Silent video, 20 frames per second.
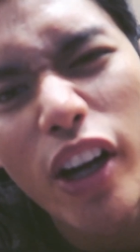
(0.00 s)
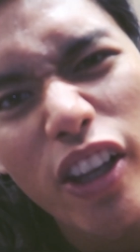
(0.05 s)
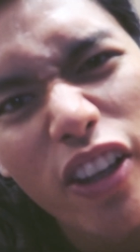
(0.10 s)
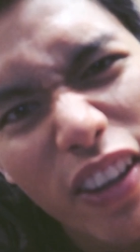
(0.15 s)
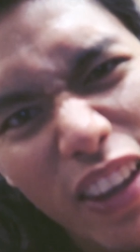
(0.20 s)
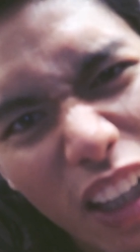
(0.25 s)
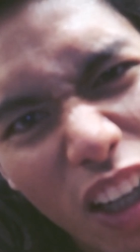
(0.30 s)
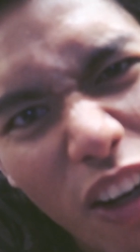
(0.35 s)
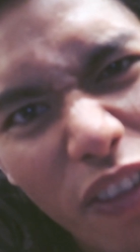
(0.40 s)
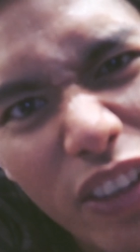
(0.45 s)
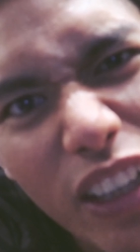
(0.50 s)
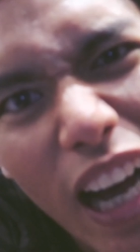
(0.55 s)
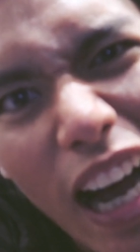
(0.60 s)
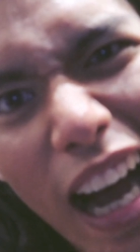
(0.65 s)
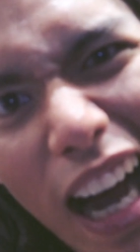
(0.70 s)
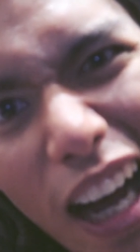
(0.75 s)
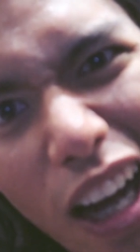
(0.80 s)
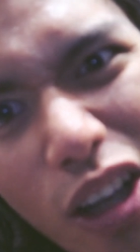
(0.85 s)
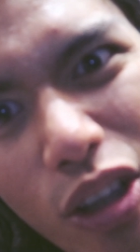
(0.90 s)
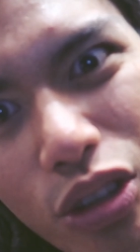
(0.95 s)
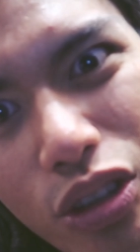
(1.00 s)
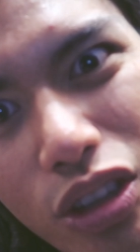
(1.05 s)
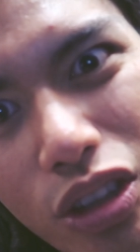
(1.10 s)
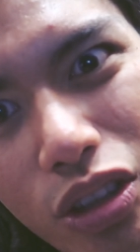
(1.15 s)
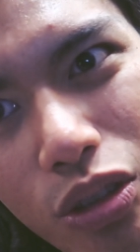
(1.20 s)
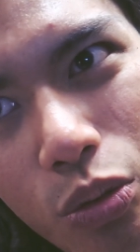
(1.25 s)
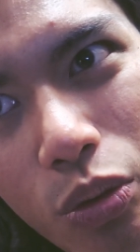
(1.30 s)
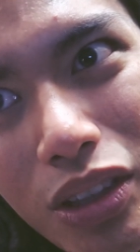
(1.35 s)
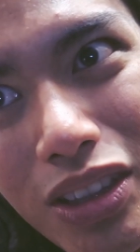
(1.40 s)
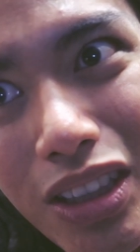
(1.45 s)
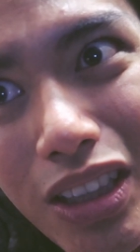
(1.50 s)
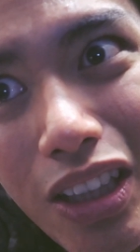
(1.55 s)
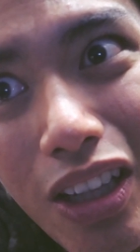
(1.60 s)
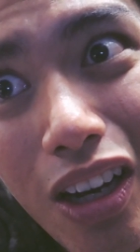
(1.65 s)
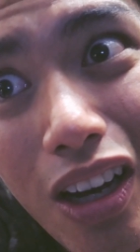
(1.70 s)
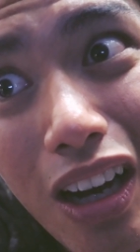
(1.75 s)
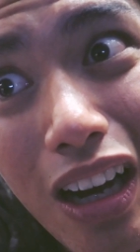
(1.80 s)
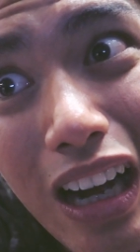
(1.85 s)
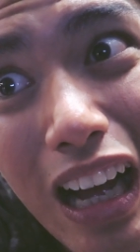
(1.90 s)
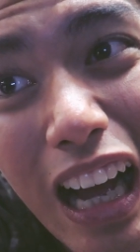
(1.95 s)
what you think of the house. Was it
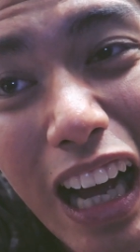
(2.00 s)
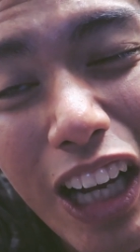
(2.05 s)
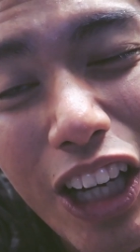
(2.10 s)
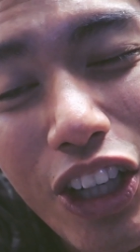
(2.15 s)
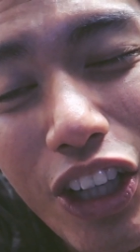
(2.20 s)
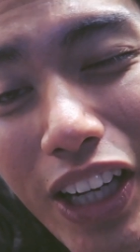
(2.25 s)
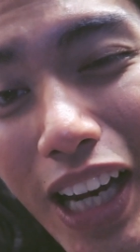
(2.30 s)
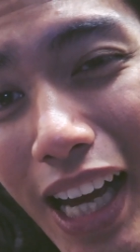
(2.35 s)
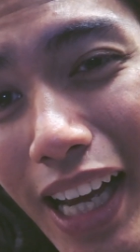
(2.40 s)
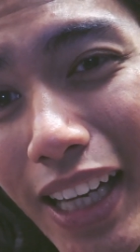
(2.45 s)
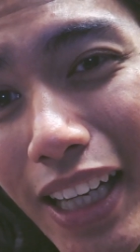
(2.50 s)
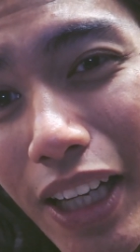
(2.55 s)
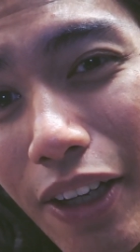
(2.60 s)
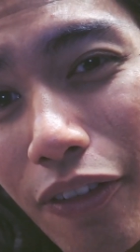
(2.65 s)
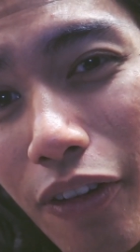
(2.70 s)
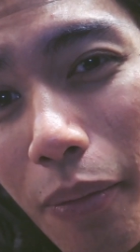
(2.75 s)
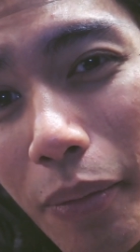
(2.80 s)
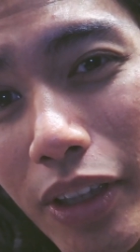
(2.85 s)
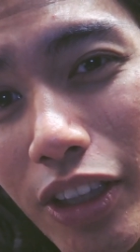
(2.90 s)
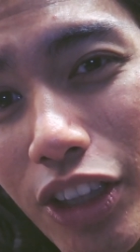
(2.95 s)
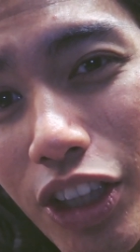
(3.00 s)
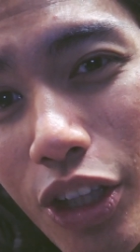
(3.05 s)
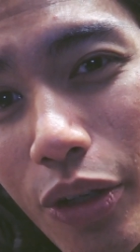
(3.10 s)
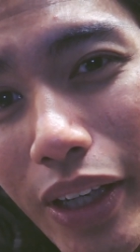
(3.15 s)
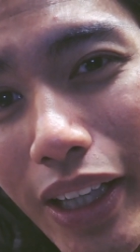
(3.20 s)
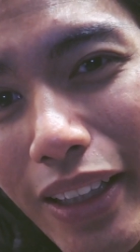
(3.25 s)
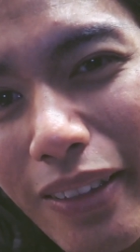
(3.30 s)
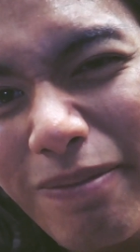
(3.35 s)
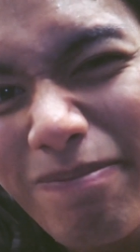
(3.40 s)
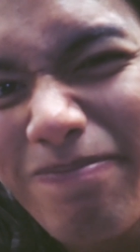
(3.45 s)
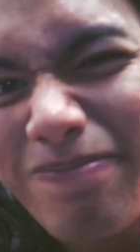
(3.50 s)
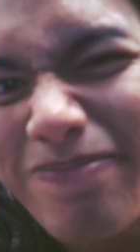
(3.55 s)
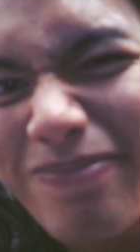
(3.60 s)
a good idea for me to do it?